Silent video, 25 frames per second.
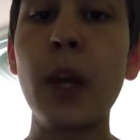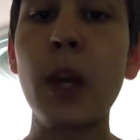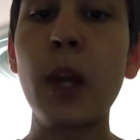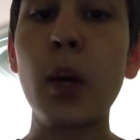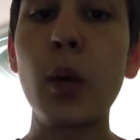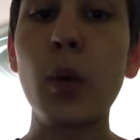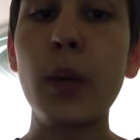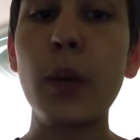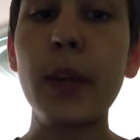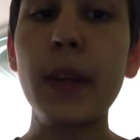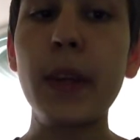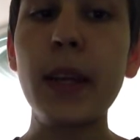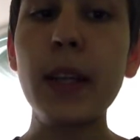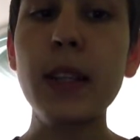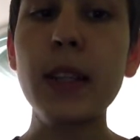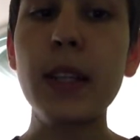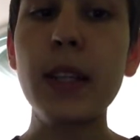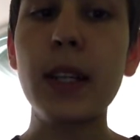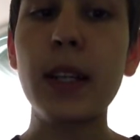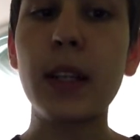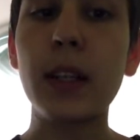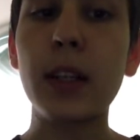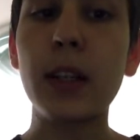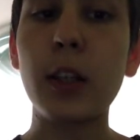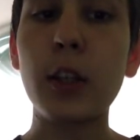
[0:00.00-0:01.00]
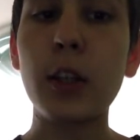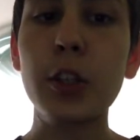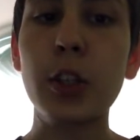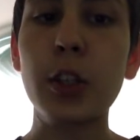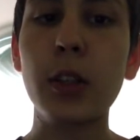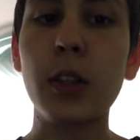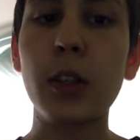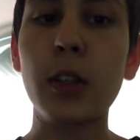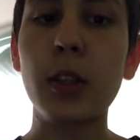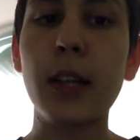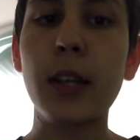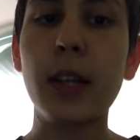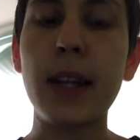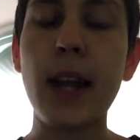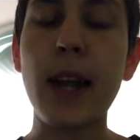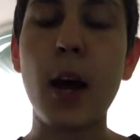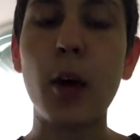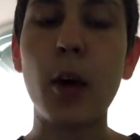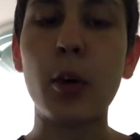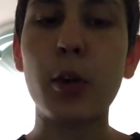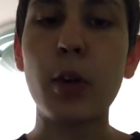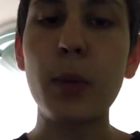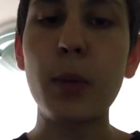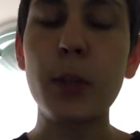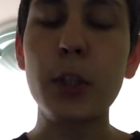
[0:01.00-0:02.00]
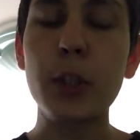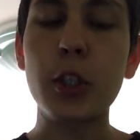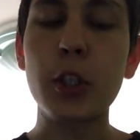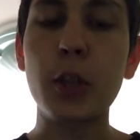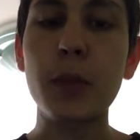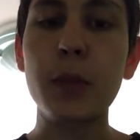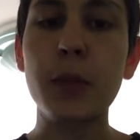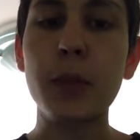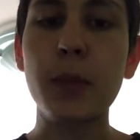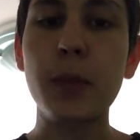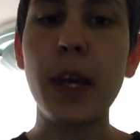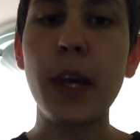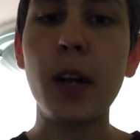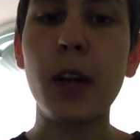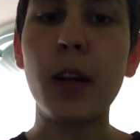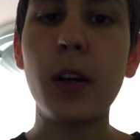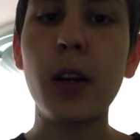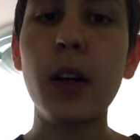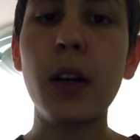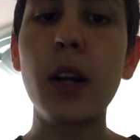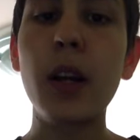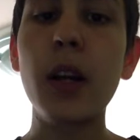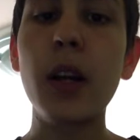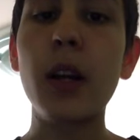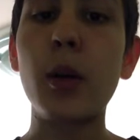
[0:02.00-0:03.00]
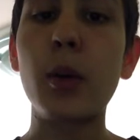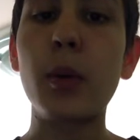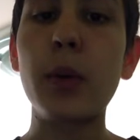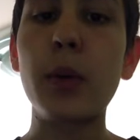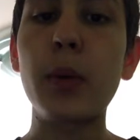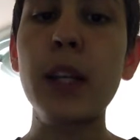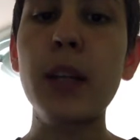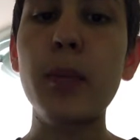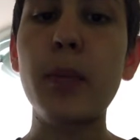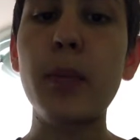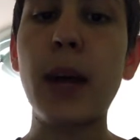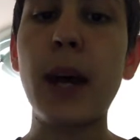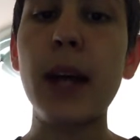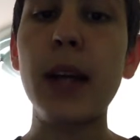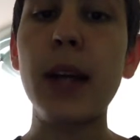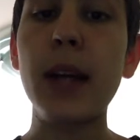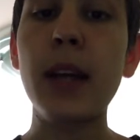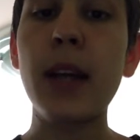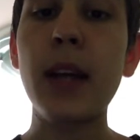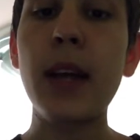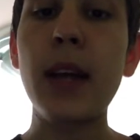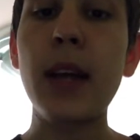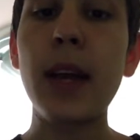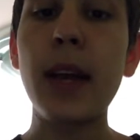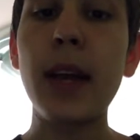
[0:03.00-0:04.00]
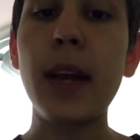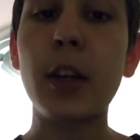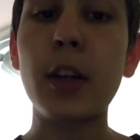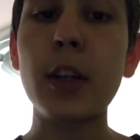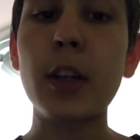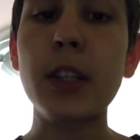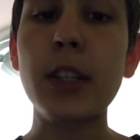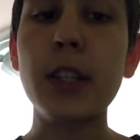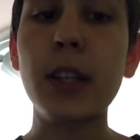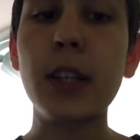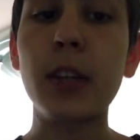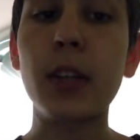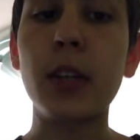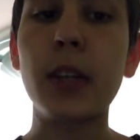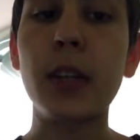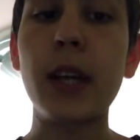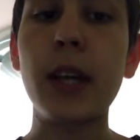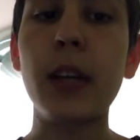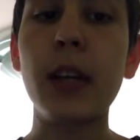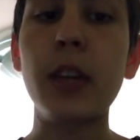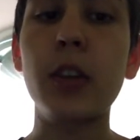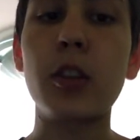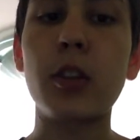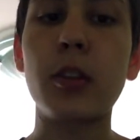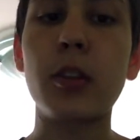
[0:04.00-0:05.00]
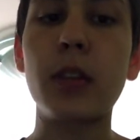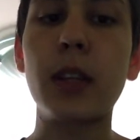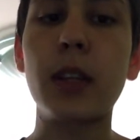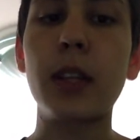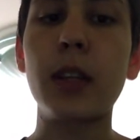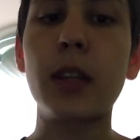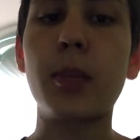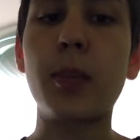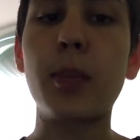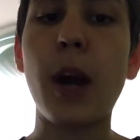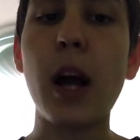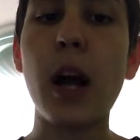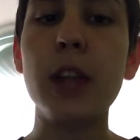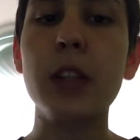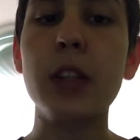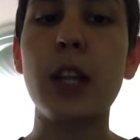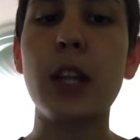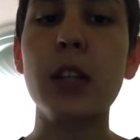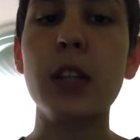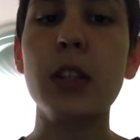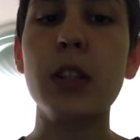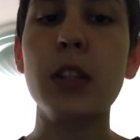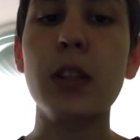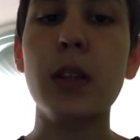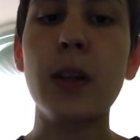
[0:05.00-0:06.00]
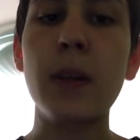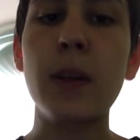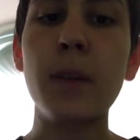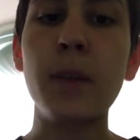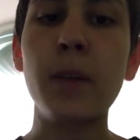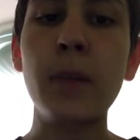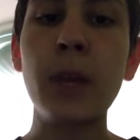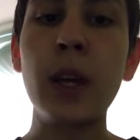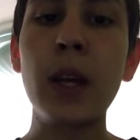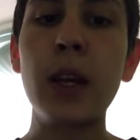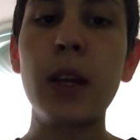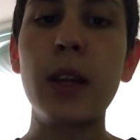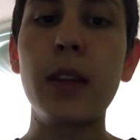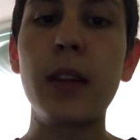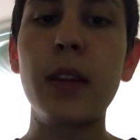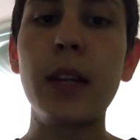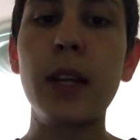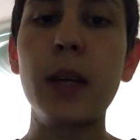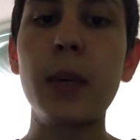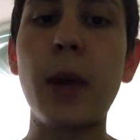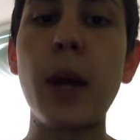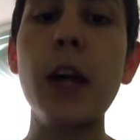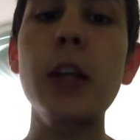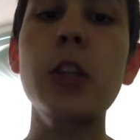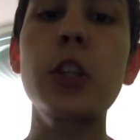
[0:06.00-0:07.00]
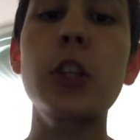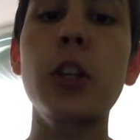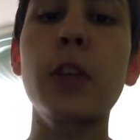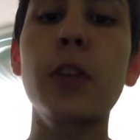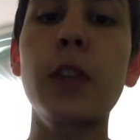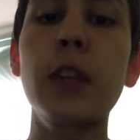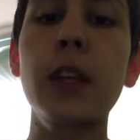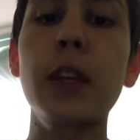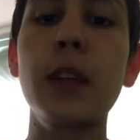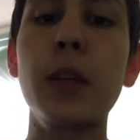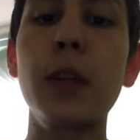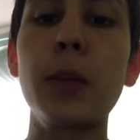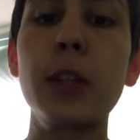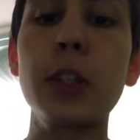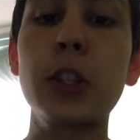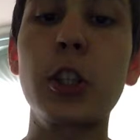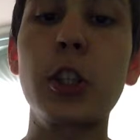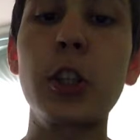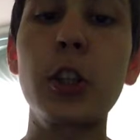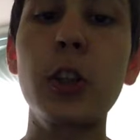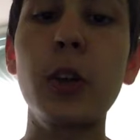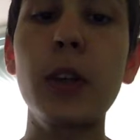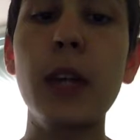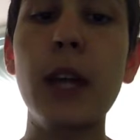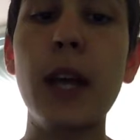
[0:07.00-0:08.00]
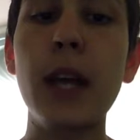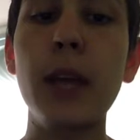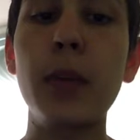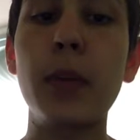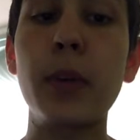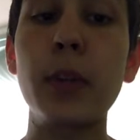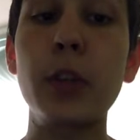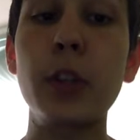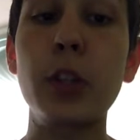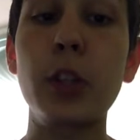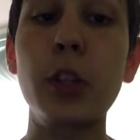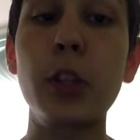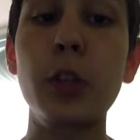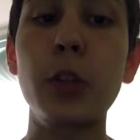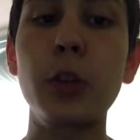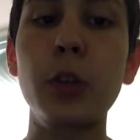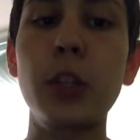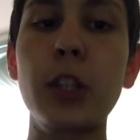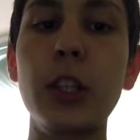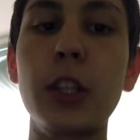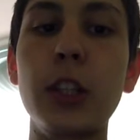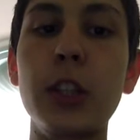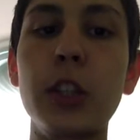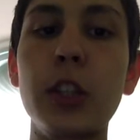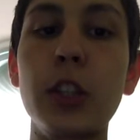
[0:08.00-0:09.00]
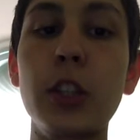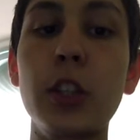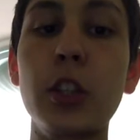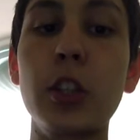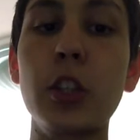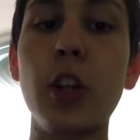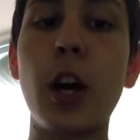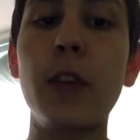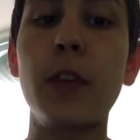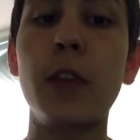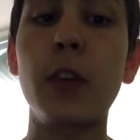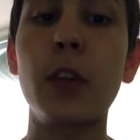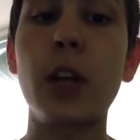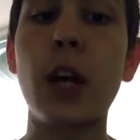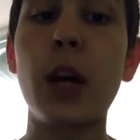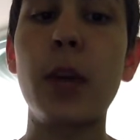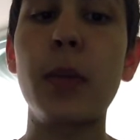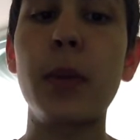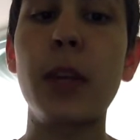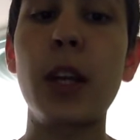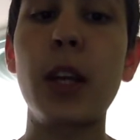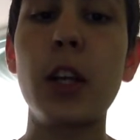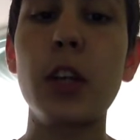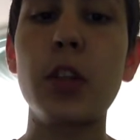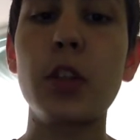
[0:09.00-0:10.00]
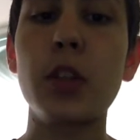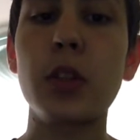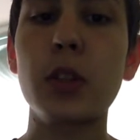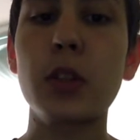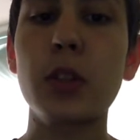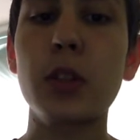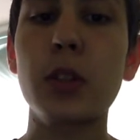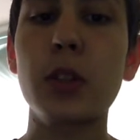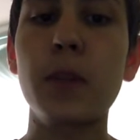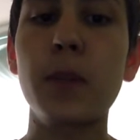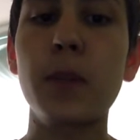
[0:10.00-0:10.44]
We then take a closer look at how chromosomes pair, recombine, and are segregated during the process, thereby shuffling the maternal and paternal genes into novel combinations.